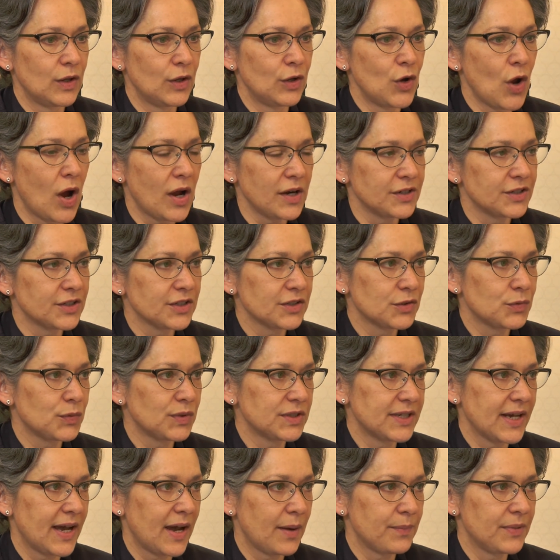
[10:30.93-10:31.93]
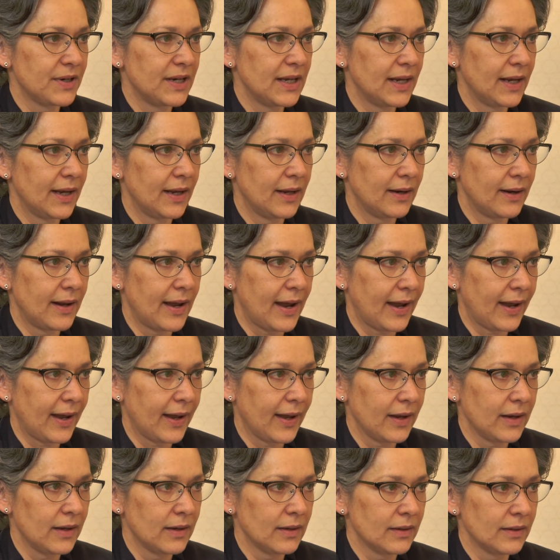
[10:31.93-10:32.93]
not just what's happening in
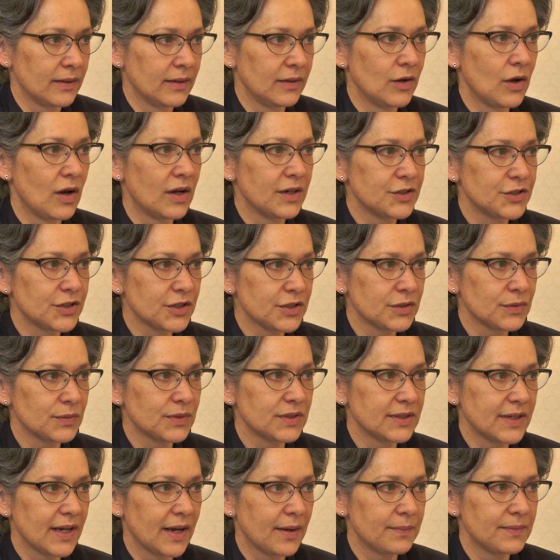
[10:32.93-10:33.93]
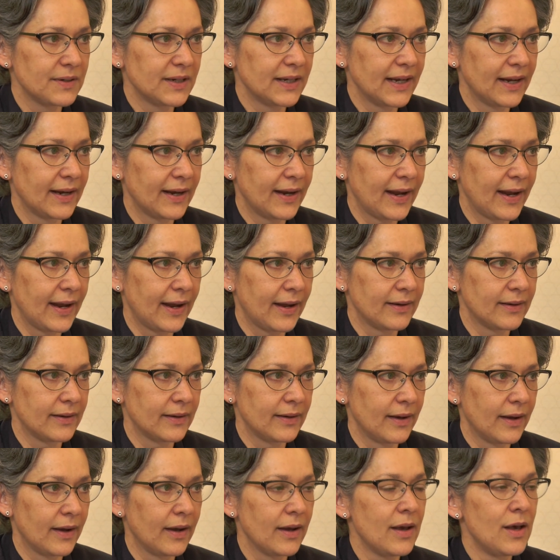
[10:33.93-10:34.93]
ag and not just what's happening in
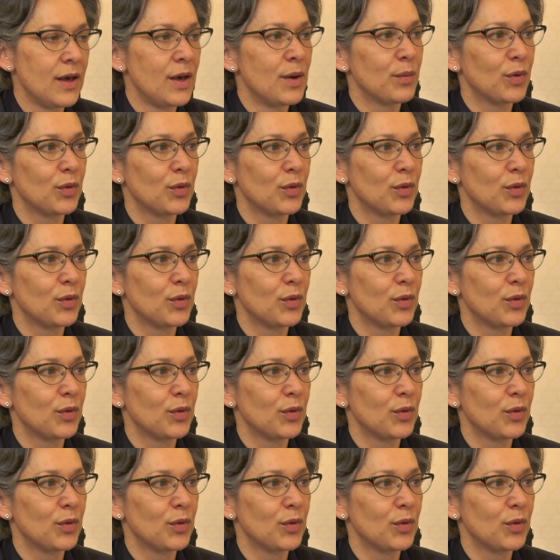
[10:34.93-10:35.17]
Canada,